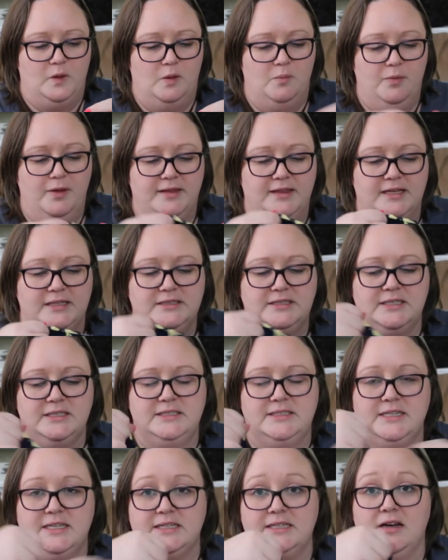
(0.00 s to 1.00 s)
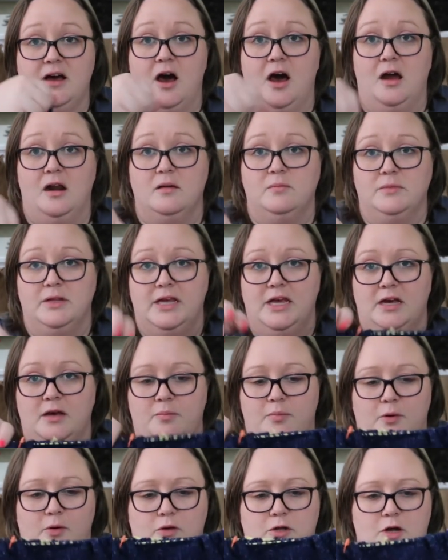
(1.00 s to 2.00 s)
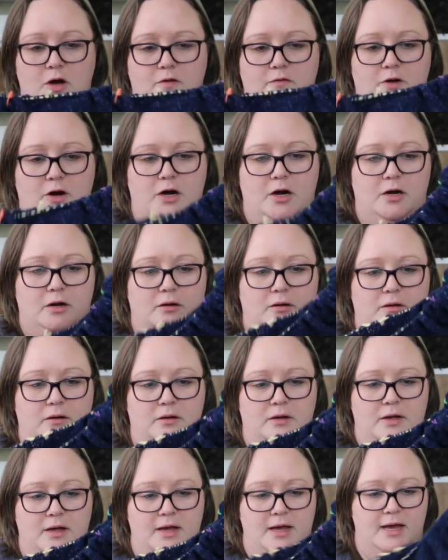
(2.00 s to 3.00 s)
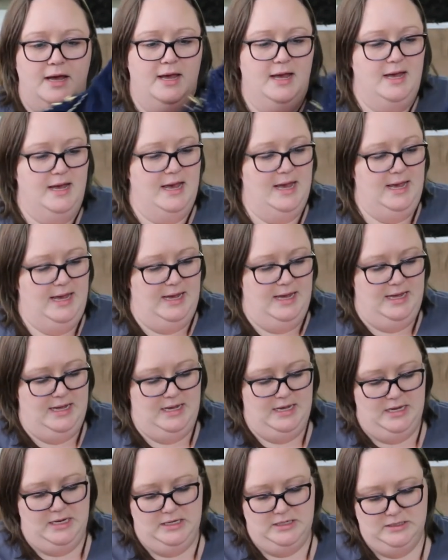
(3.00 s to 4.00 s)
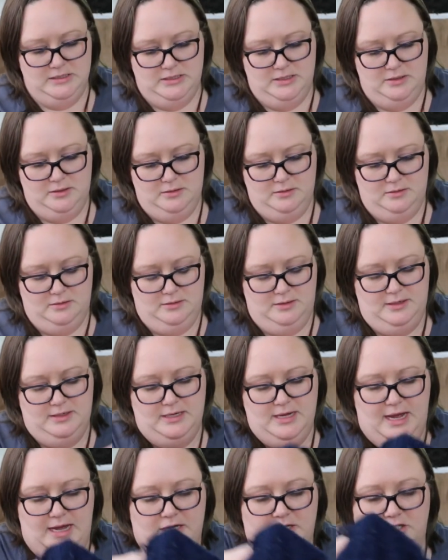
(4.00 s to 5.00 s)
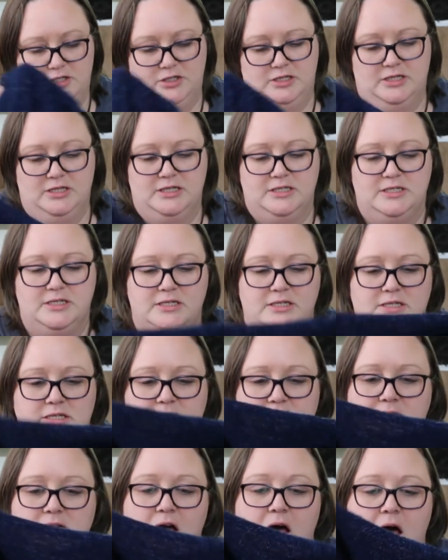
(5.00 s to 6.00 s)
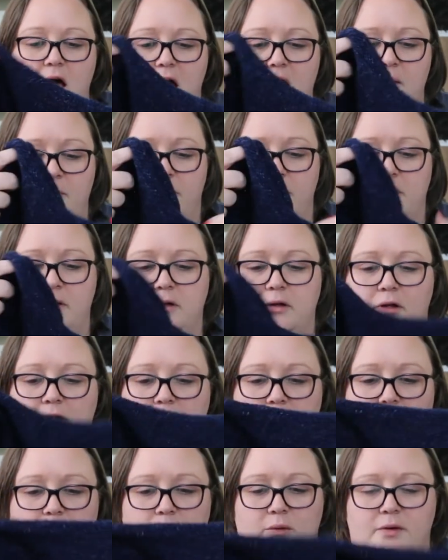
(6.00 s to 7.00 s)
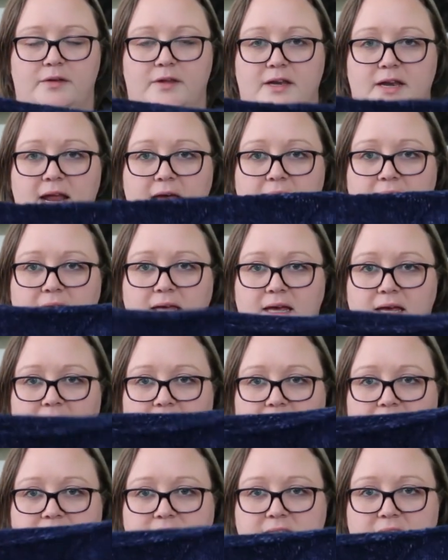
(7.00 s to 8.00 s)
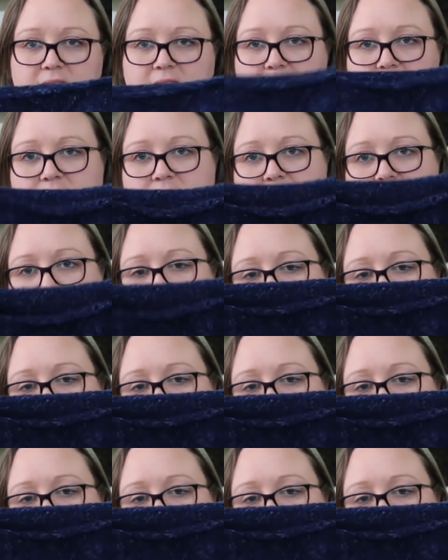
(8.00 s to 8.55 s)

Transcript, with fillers: but this is the Autumn League pullover and actually this is the top where the neck is. And this is